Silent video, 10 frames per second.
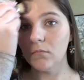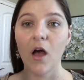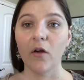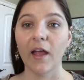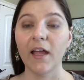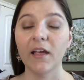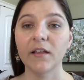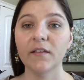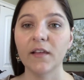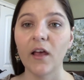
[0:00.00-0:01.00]
Okay,
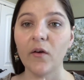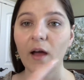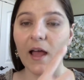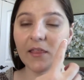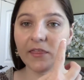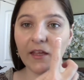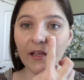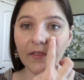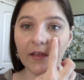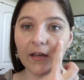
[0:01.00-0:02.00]
so I
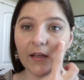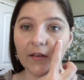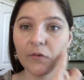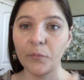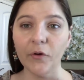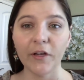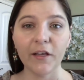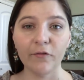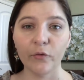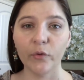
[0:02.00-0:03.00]
think that it is
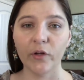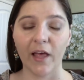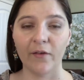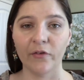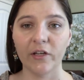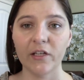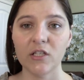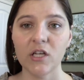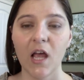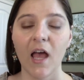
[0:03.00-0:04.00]
pretty full
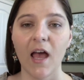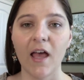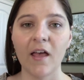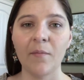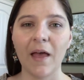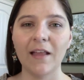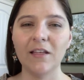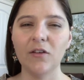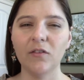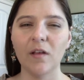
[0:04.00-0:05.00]
coverage. I
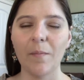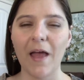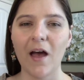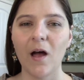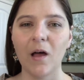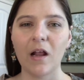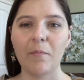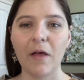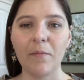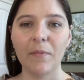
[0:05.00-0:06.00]
used about a
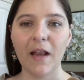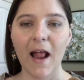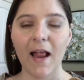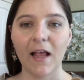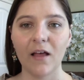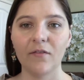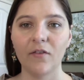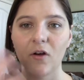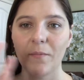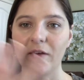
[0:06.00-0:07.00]
pump and a half
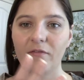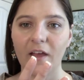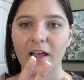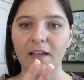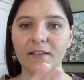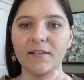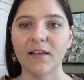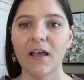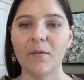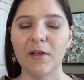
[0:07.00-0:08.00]
on my face.
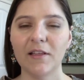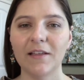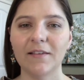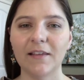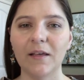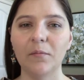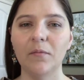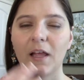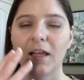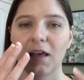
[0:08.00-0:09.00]
It did seem
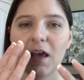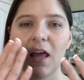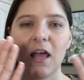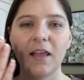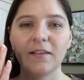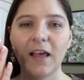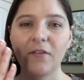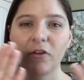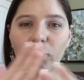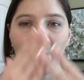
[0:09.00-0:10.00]
like it's
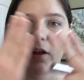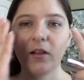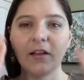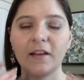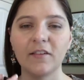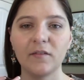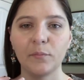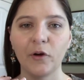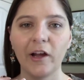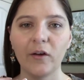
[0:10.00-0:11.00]
covered well and it's
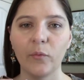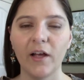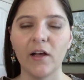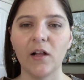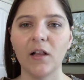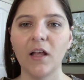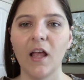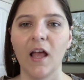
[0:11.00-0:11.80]
spread well.